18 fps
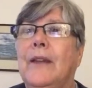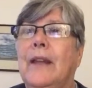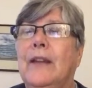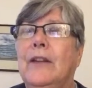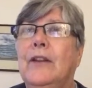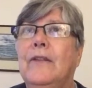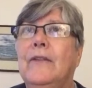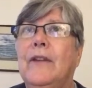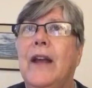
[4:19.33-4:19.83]

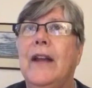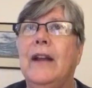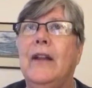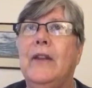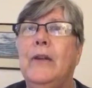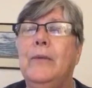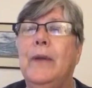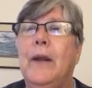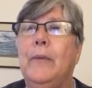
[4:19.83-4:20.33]
then you've got
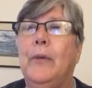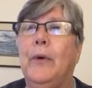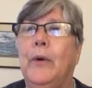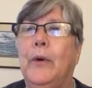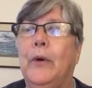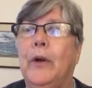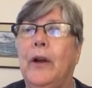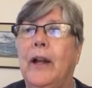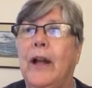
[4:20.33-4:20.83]
other people
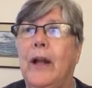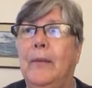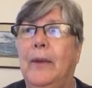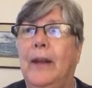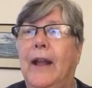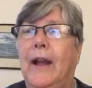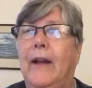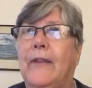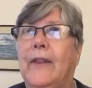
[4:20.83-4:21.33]
who are
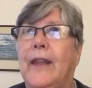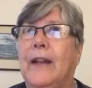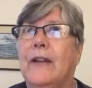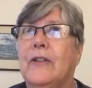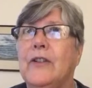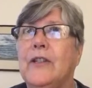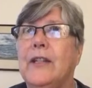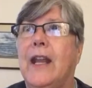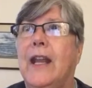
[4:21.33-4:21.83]
coming out that
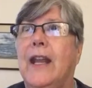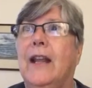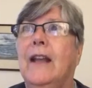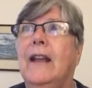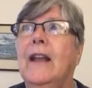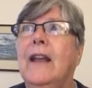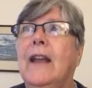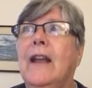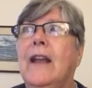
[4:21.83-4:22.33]
are saying